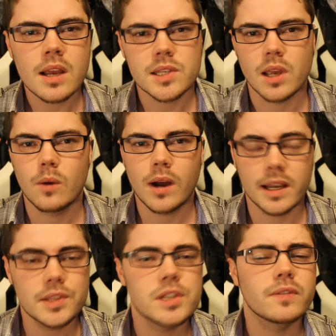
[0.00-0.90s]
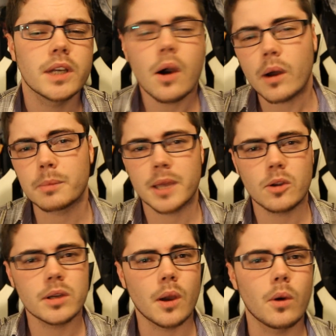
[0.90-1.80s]
So in this video I'm
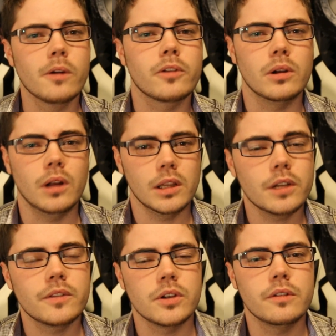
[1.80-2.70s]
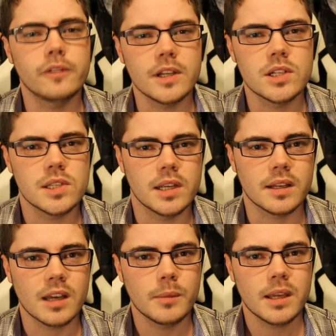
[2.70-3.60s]
going to go over a lot of the new features that
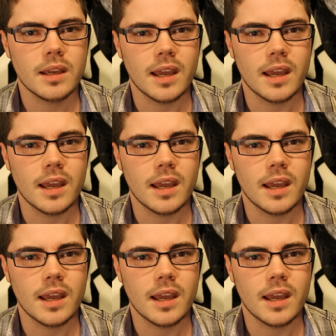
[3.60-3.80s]
are coming,